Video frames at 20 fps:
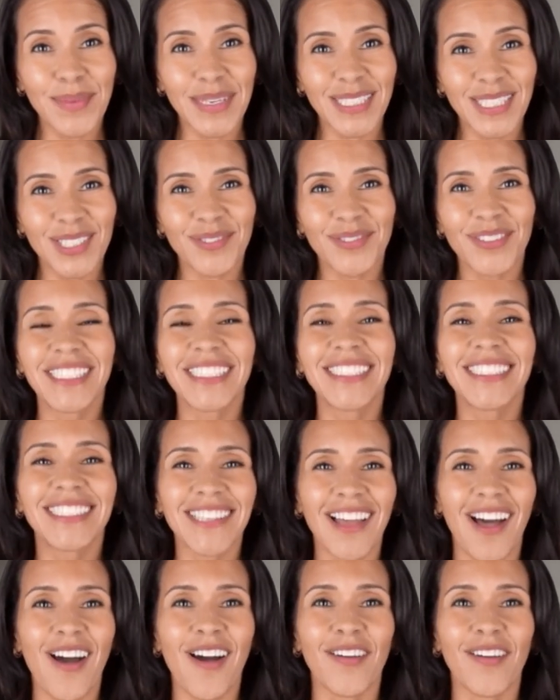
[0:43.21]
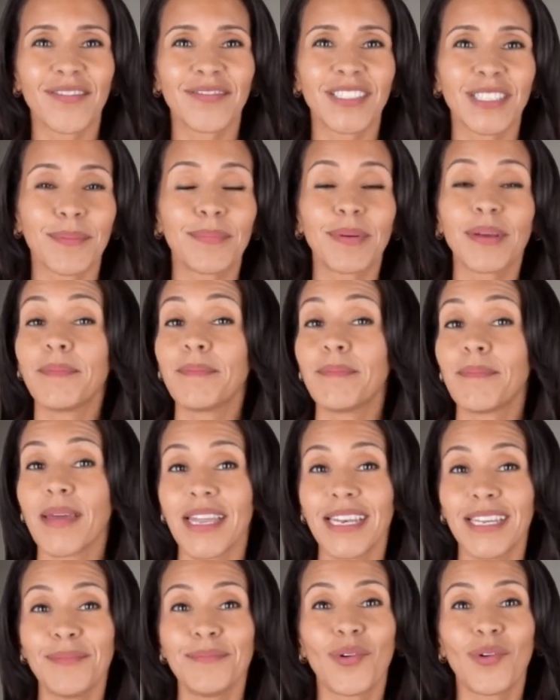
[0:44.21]
mystery solved, but
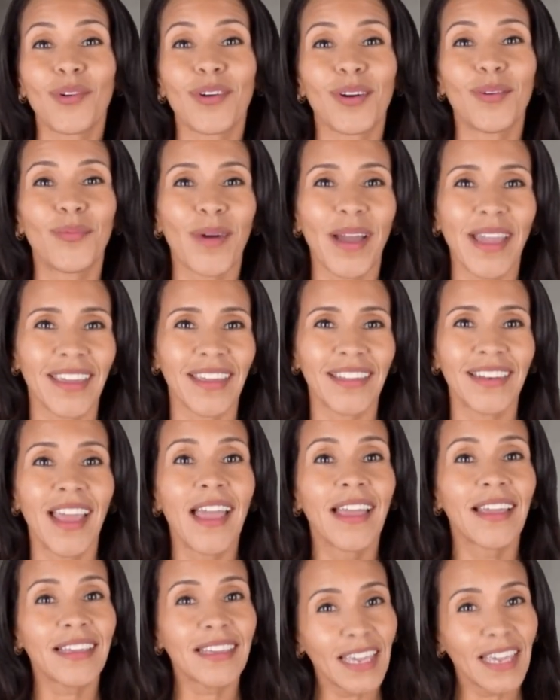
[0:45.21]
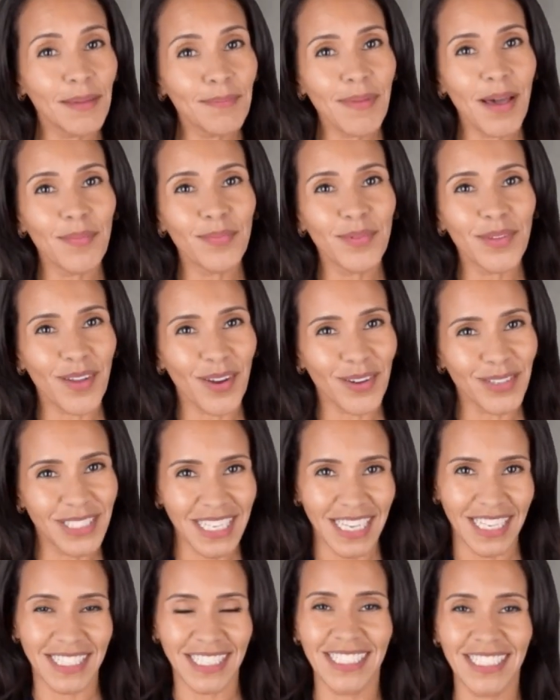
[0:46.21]
many more await. Keep up with our
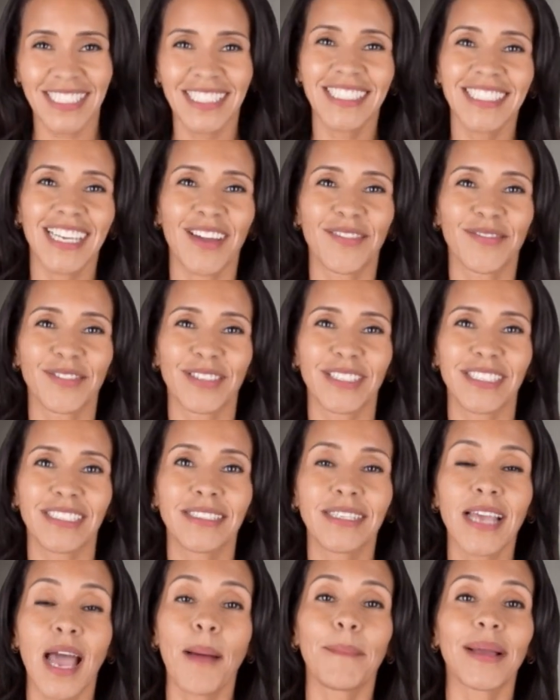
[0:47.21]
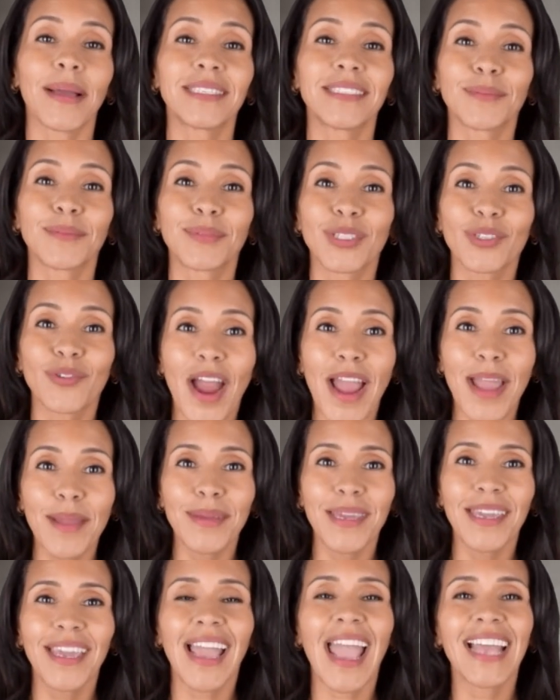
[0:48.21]
daily discoveries by
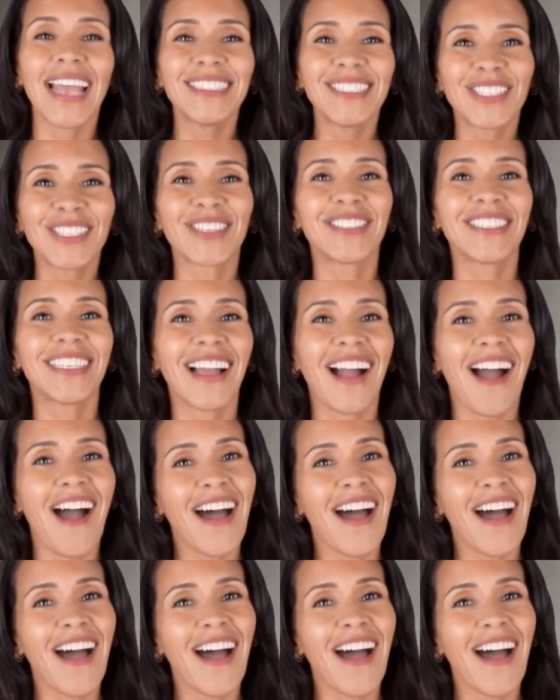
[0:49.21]
subscribing and turning